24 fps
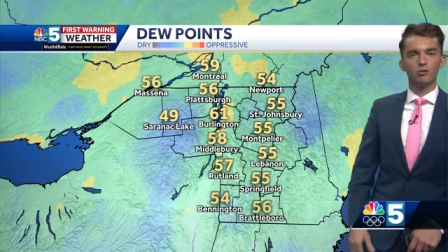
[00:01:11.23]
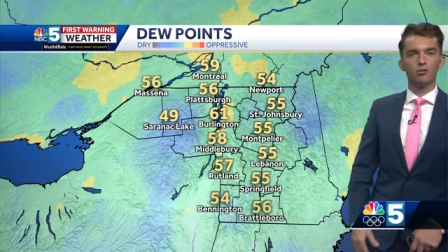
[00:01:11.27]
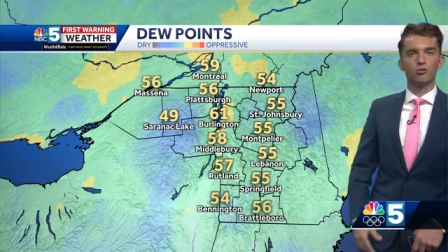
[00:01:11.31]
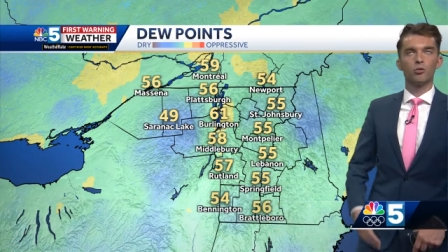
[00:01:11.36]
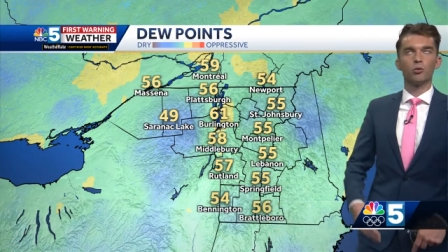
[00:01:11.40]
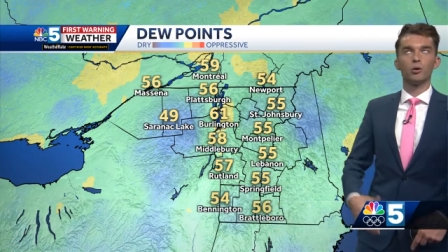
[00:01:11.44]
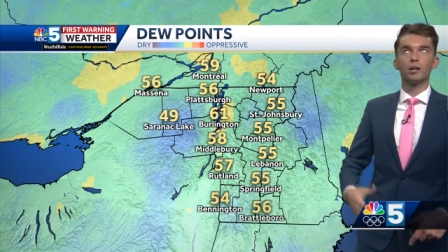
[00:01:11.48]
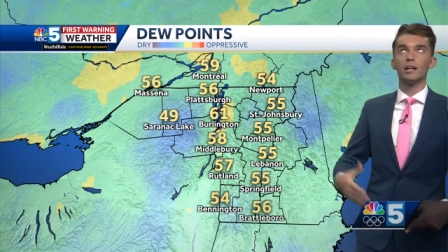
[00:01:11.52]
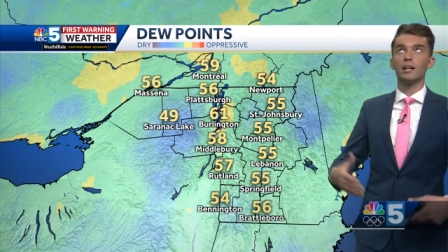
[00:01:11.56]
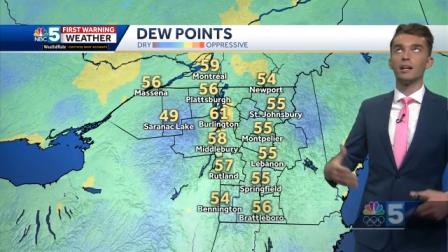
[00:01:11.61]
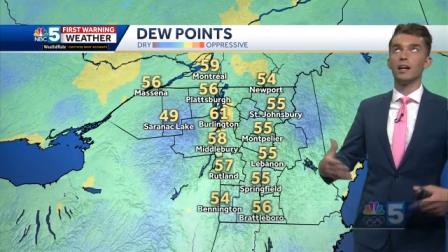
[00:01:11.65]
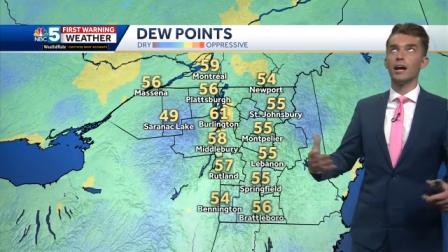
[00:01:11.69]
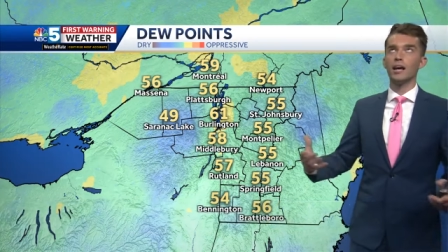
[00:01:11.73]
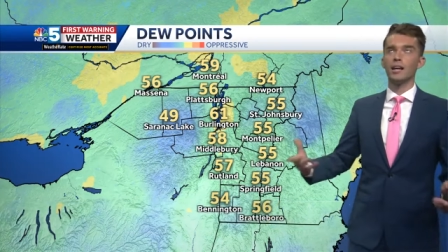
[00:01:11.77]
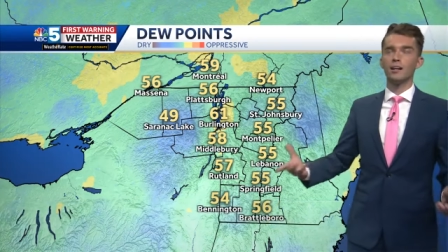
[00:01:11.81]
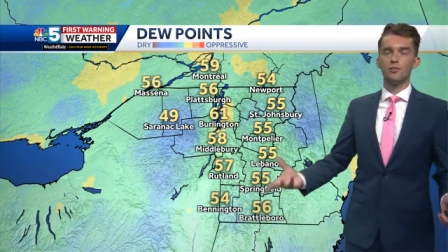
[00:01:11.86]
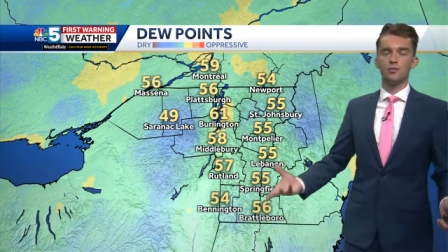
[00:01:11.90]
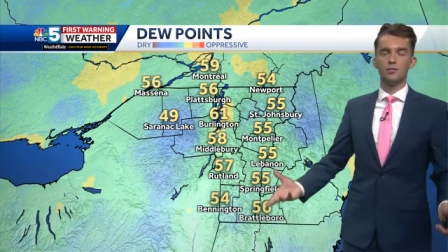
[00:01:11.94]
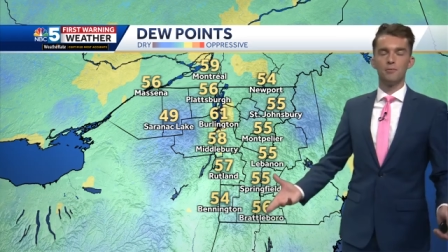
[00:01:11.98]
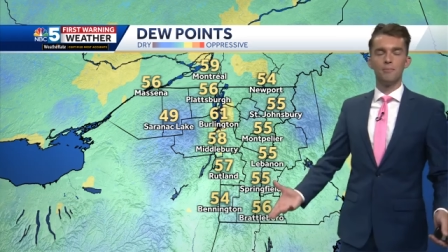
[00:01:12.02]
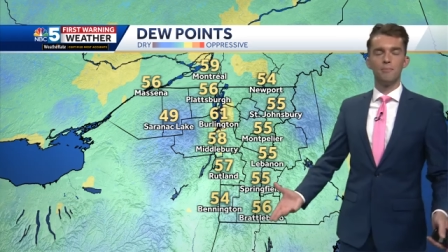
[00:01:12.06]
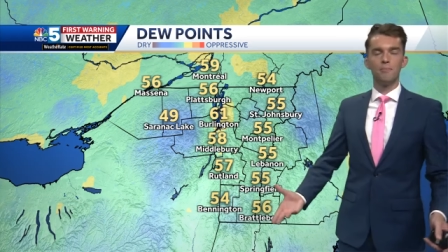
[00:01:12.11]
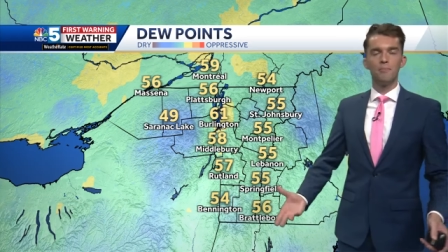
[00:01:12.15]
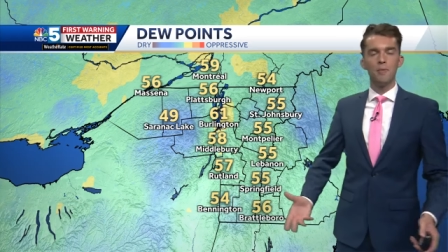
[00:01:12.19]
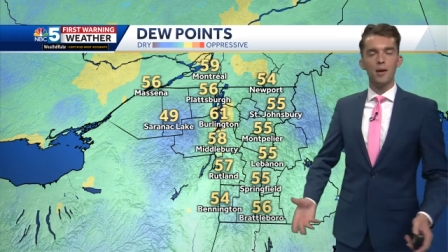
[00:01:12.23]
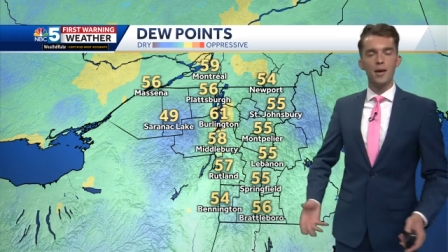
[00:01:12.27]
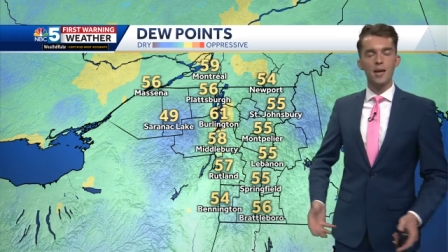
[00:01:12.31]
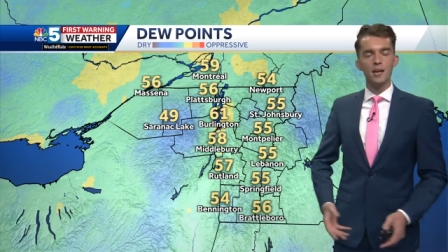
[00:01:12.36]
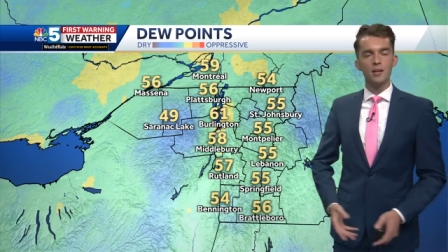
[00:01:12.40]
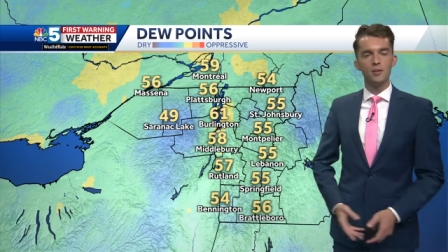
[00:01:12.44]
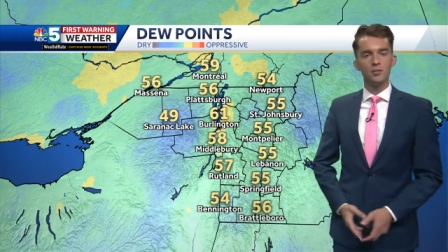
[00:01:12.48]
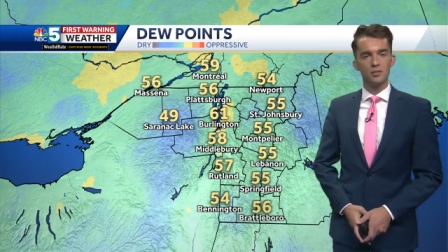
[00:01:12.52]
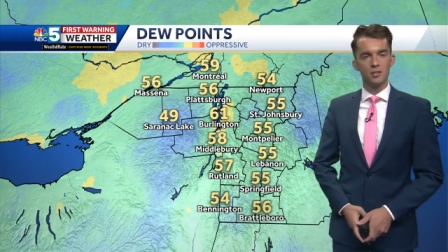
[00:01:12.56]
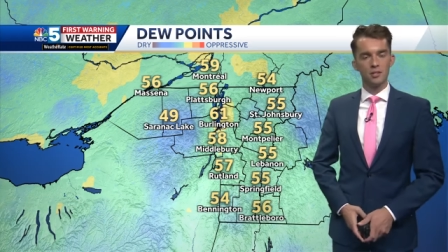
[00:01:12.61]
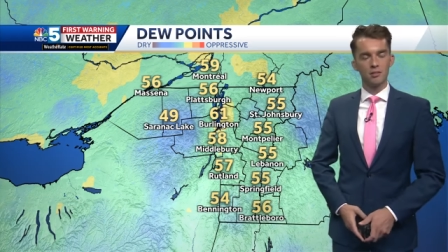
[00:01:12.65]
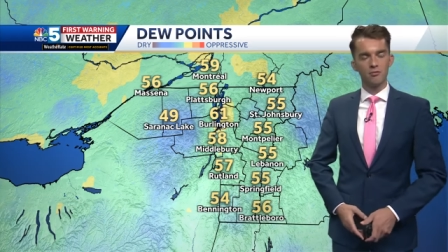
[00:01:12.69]
49 is
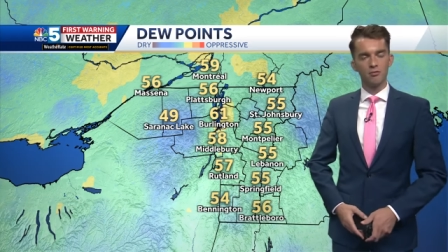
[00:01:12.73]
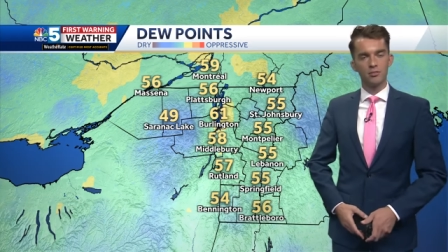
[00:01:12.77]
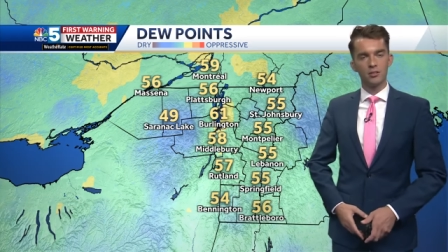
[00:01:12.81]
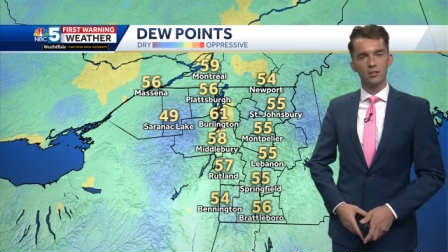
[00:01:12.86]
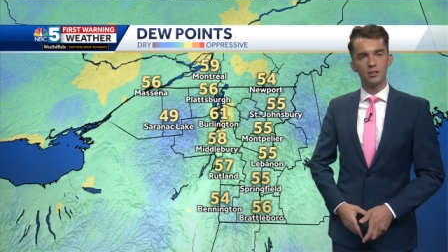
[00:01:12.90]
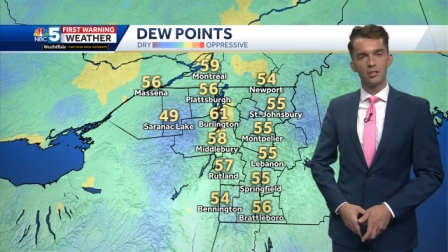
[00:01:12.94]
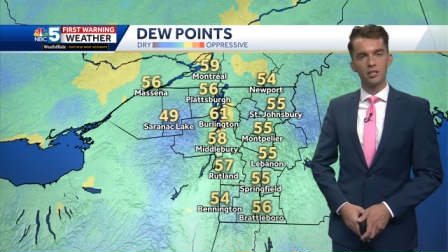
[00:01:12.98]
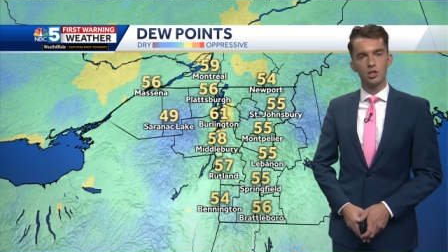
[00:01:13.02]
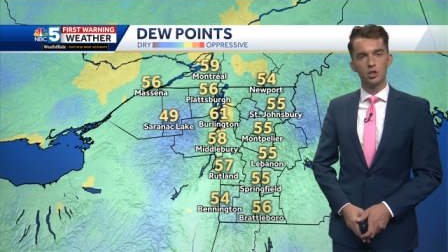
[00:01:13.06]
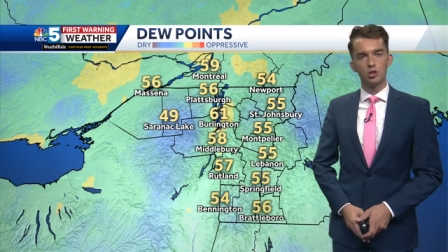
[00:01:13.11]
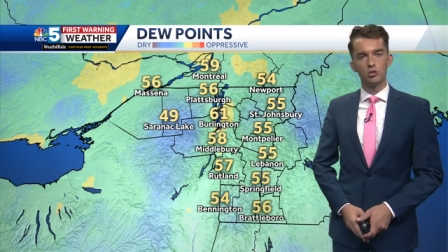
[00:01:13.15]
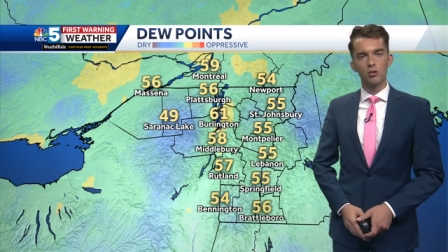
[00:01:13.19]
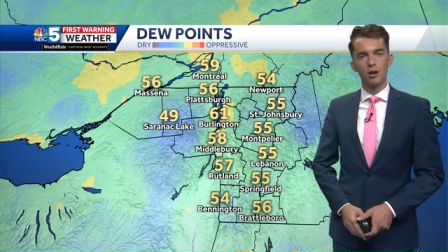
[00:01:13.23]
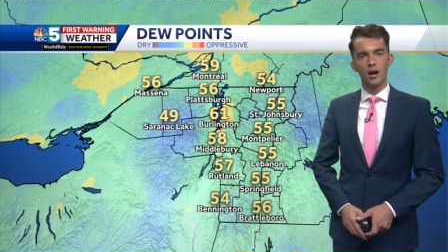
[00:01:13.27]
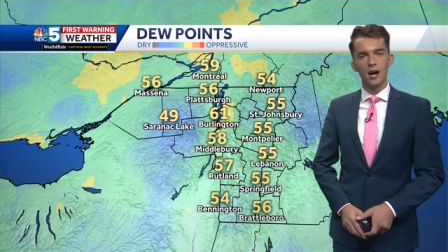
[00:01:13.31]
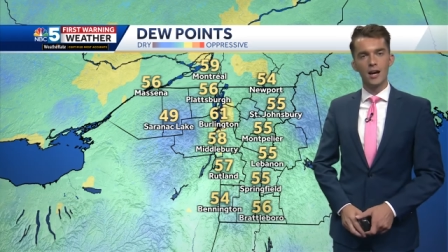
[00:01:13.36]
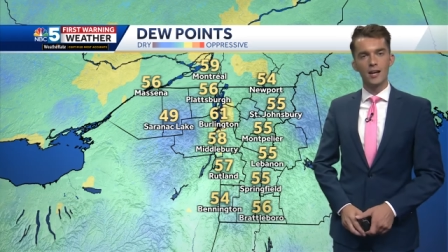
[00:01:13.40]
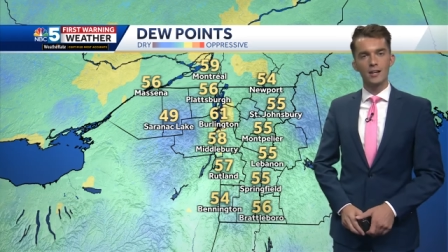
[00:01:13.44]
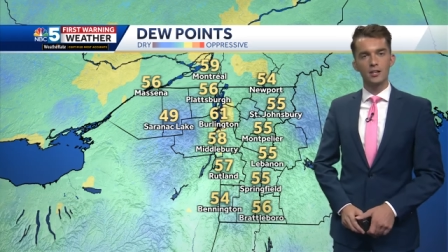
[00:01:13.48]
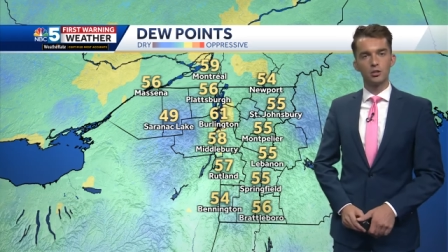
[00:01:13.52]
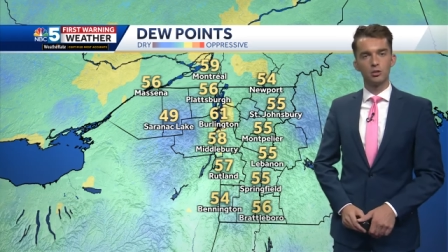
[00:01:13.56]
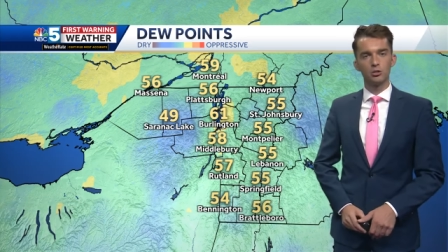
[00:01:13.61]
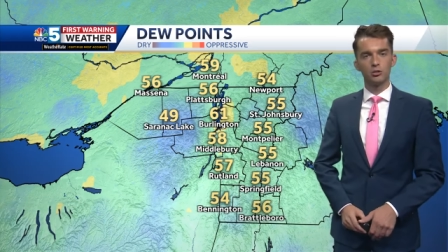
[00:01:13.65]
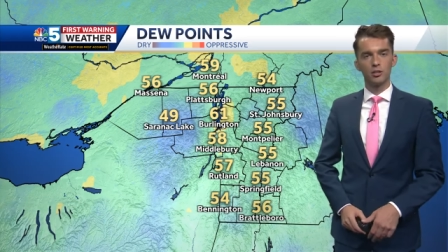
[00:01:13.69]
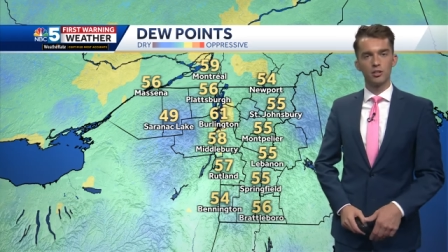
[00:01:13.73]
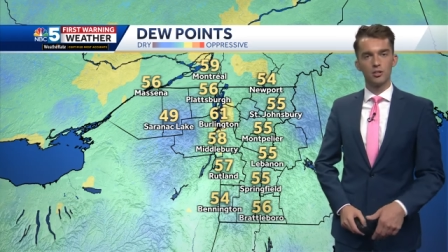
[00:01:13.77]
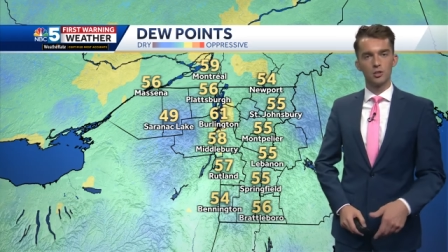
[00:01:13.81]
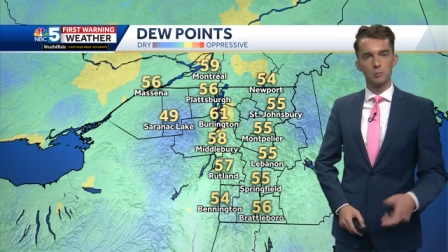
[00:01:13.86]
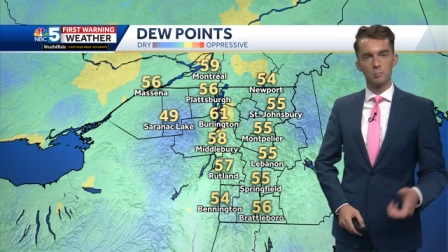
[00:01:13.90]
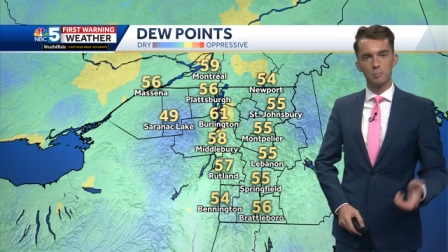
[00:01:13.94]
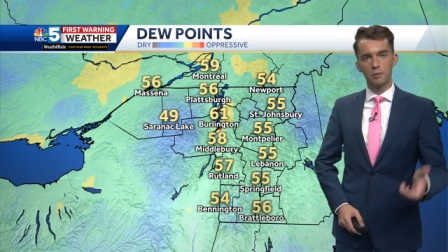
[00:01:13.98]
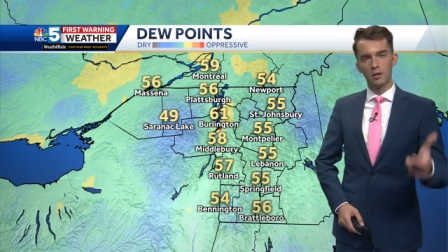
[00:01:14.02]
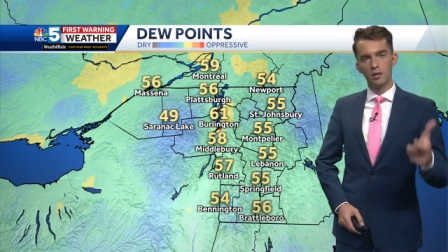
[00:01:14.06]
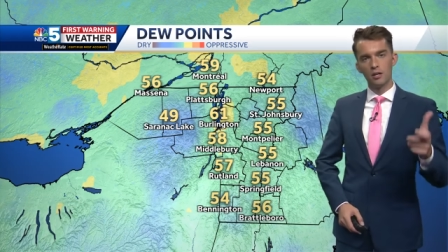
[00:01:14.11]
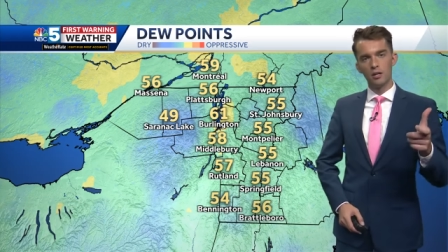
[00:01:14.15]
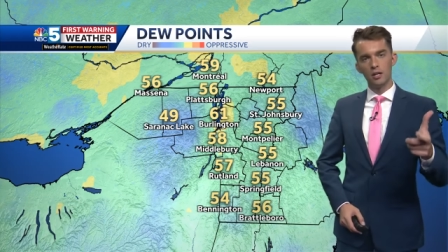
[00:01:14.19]
amazing. Very dry,
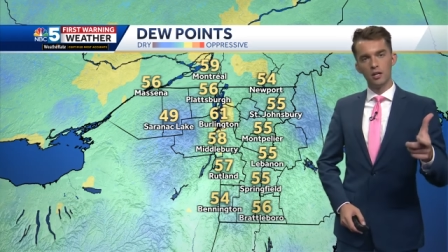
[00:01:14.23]
crisp,